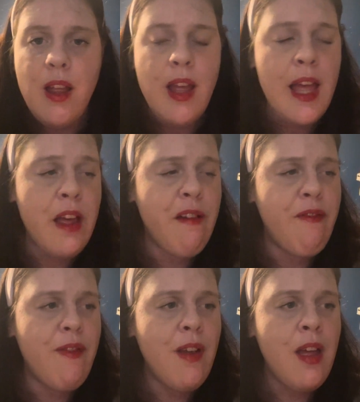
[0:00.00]

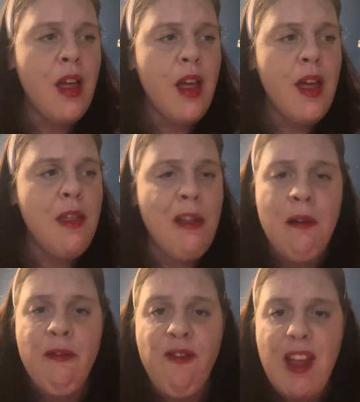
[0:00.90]
if
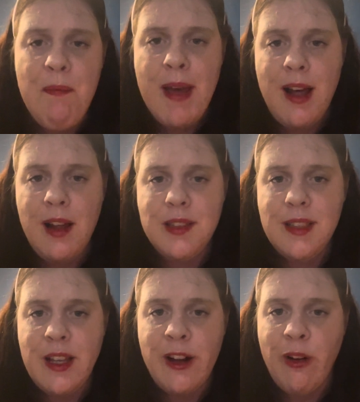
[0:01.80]
the females
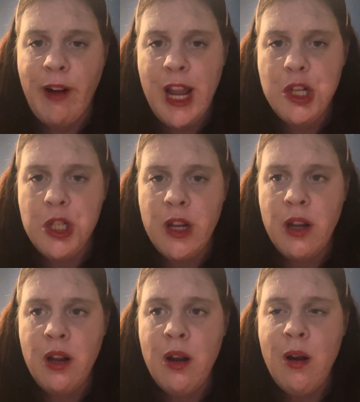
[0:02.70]
in
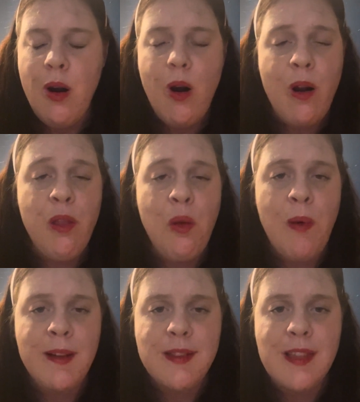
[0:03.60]
creation are the
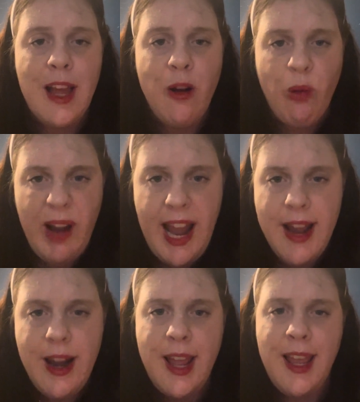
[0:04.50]
ones that
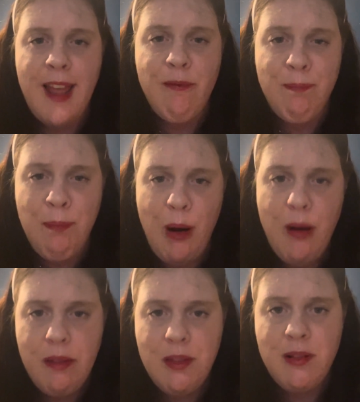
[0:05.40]
create and give
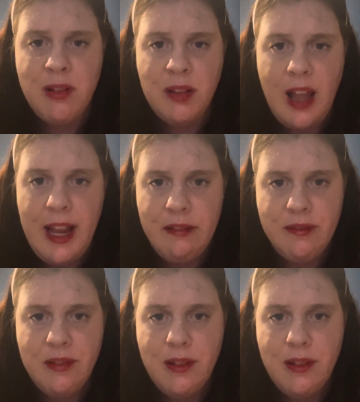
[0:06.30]
birth to life.